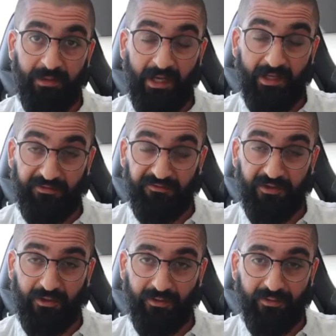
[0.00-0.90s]
you
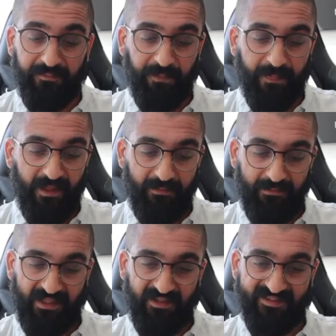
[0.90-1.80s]
feel.
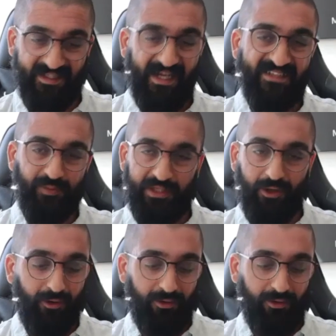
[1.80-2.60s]
Because as we know,